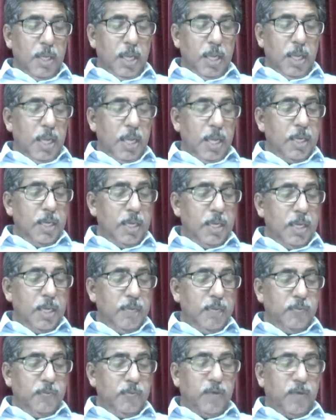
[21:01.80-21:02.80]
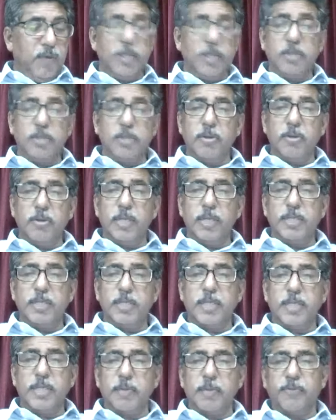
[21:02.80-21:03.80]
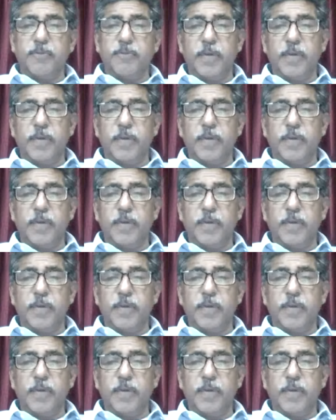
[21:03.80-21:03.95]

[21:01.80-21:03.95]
And 1 Thessalonians chapter